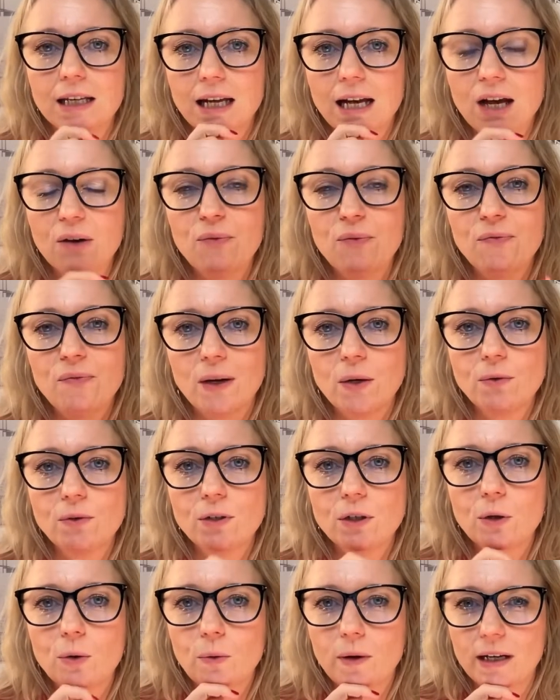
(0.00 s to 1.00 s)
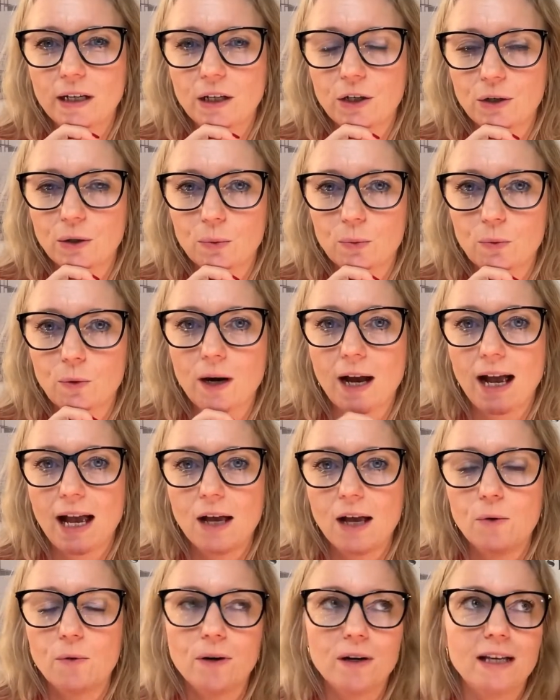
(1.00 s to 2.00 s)
I found a choir
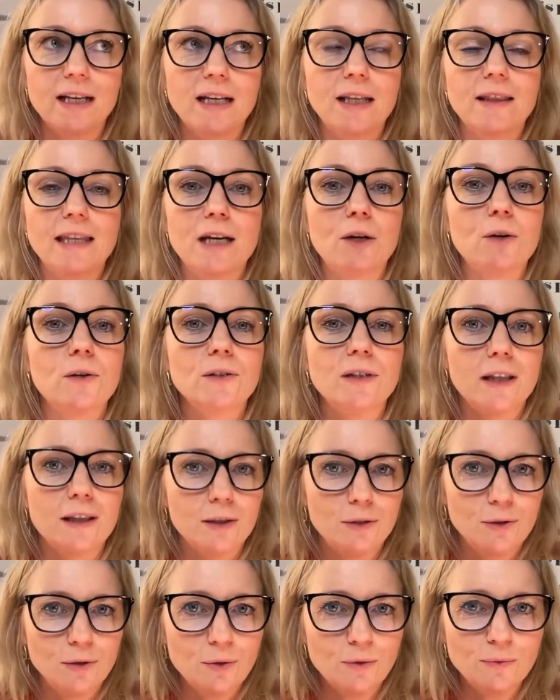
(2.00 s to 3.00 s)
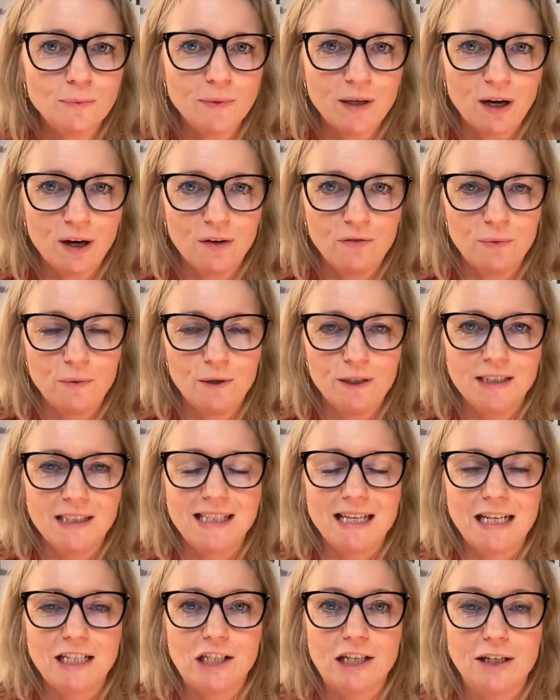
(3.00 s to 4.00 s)
where they told me afterwards
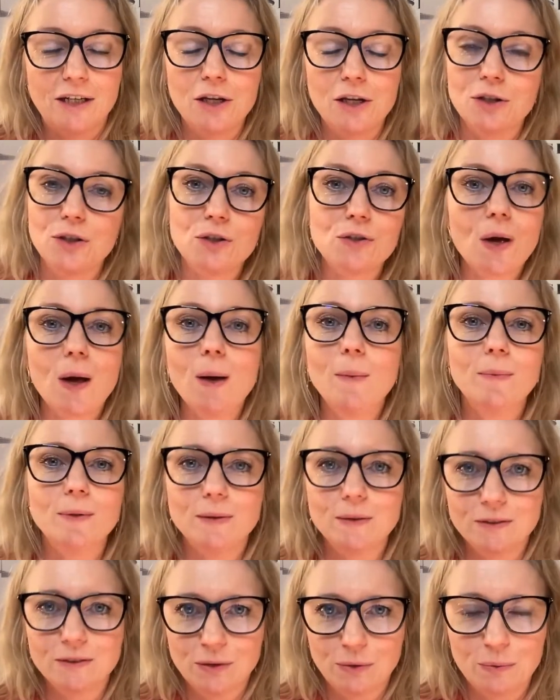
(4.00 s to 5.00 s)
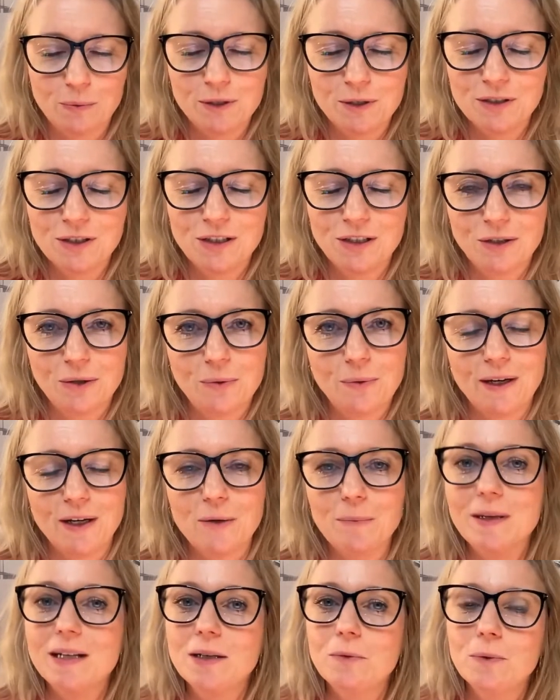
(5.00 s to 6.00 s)
it's actually an ensemble. So it wasn't a
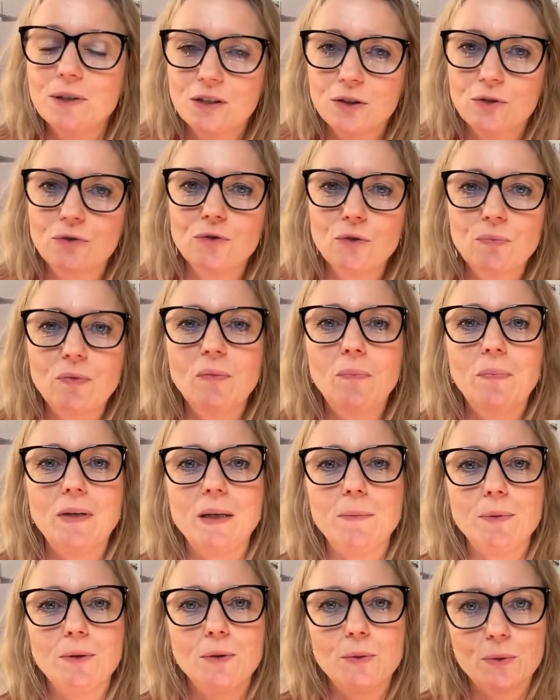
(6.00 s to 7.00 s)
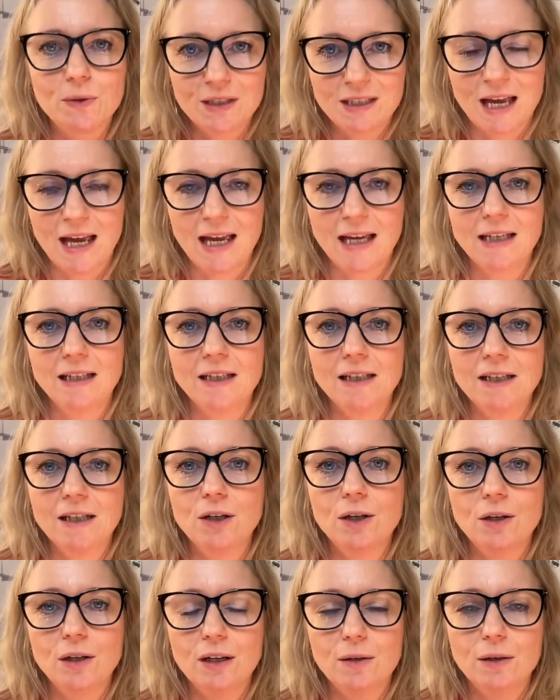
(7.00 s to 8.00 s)
choir, but it was a group of people who sang
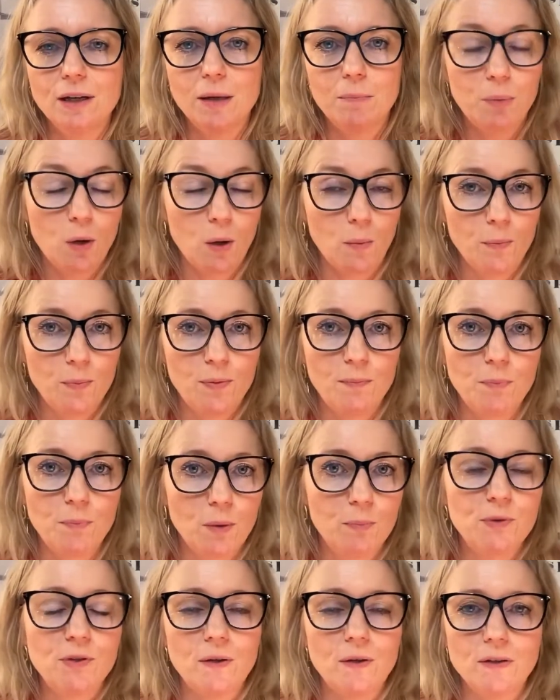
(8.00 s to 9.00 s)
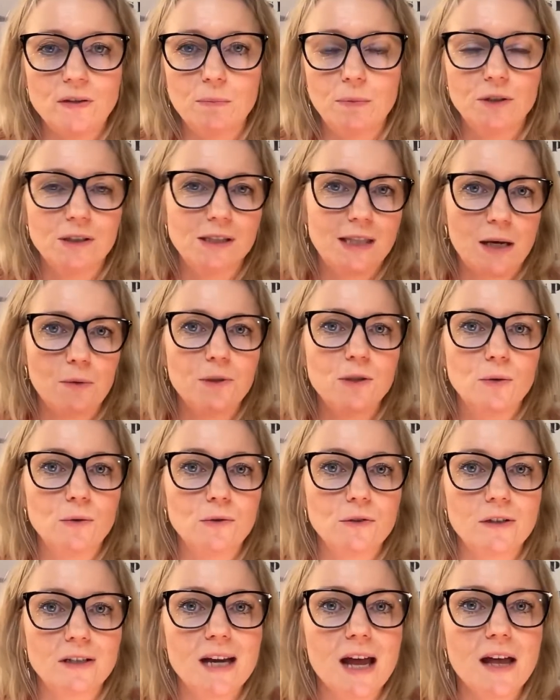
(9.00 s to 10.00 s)
pop songs, because that was
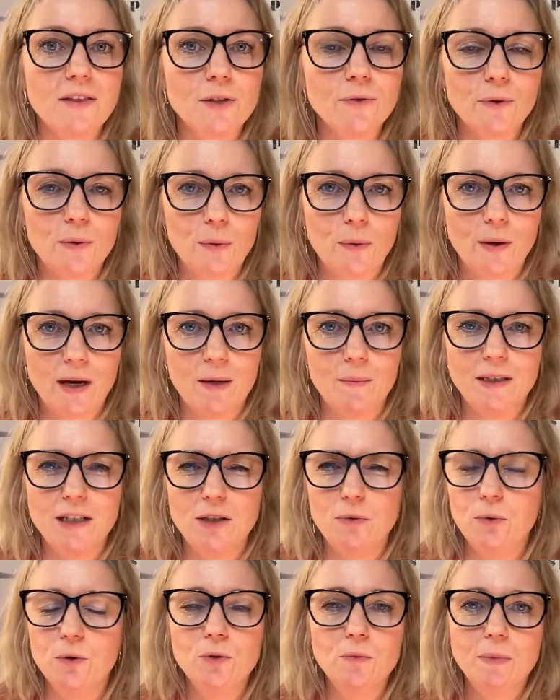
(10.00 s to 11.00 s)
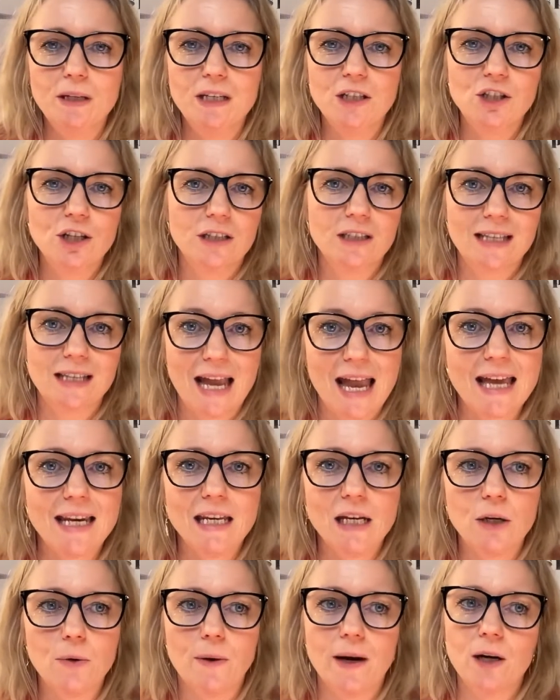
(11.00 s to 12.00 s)
also another requirement. It wouldn't be just
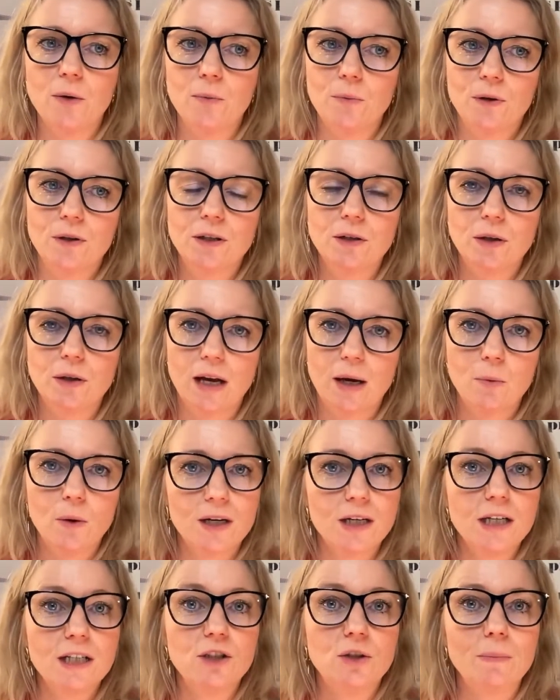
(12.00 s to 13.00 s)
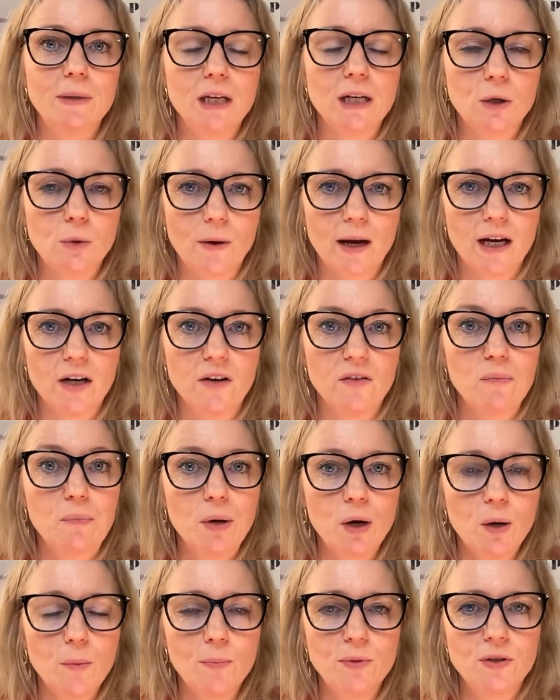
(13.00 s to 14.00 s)
any choir. I wanted it to be a choir of
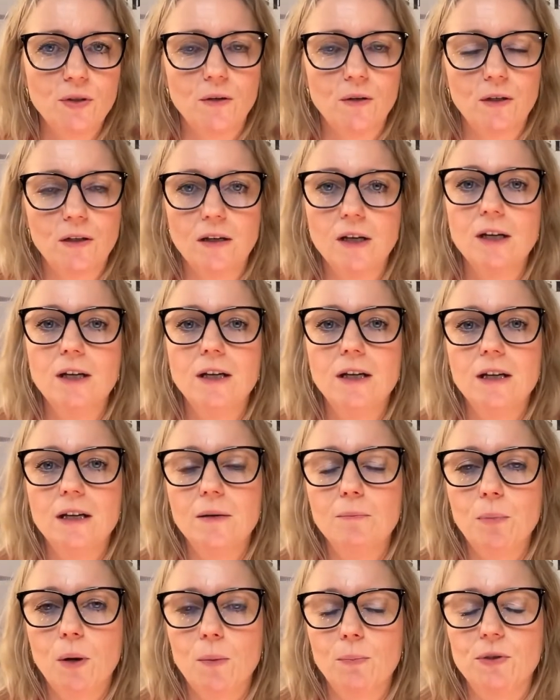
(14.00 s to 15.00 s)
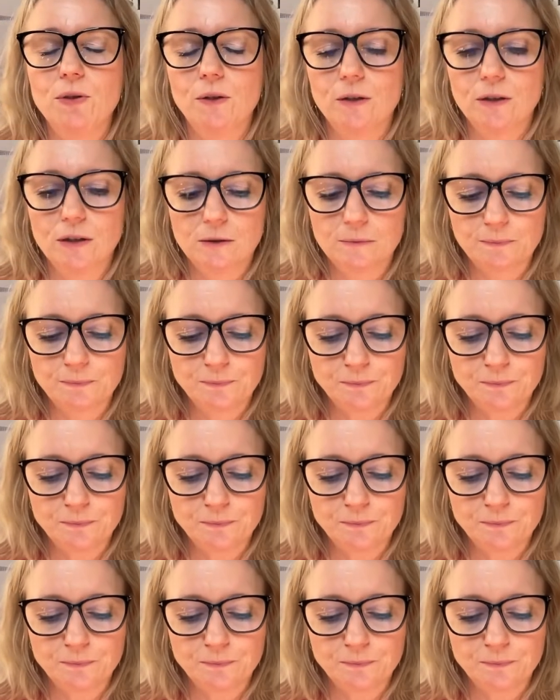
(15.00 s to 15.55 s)
pop songs.